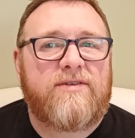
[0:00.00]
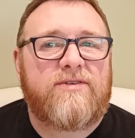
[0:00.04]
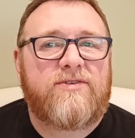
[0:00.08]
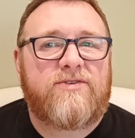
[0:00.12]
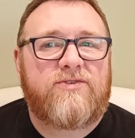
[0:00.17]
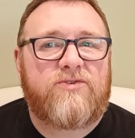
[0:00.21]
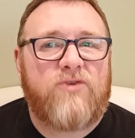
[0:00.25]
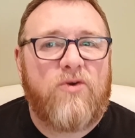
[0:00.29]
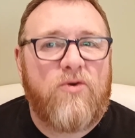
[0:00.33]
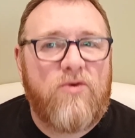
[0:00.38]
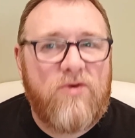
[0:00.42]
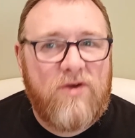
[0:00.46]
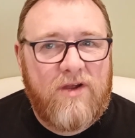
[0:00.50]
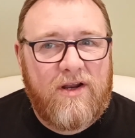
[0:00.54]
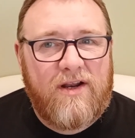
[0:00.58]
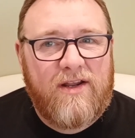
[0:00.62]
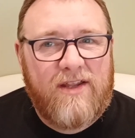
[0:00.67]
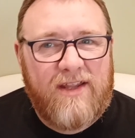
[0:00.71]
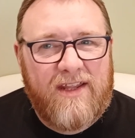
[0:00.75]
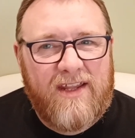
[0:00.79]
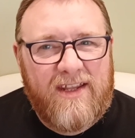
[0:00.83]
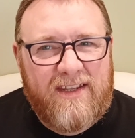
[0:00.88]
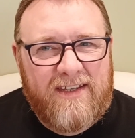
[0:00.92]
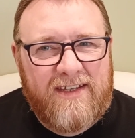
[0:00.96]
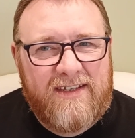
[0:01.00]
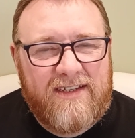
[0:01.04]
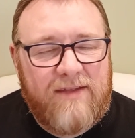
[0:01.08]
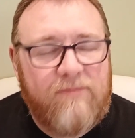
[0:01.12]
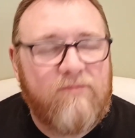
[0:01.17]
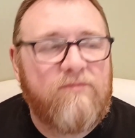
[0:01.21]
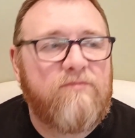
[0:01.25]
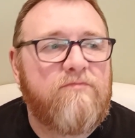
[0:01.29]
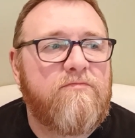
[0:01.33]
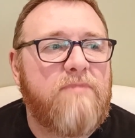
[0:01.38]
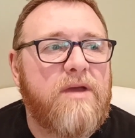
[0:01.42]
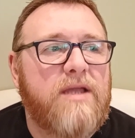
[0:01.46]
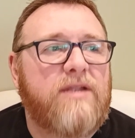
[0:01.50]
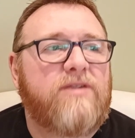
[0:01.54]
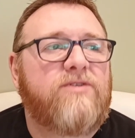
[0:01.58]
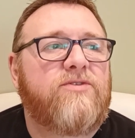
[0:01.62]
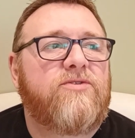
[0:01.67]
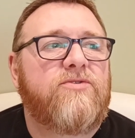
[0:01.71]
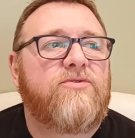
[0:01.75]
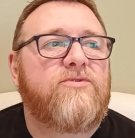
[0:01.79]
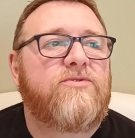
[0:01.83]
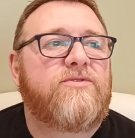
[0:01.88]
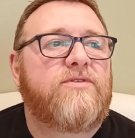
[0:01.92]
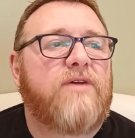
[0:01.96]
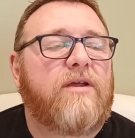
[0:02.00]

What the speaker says: stronger, just a bit too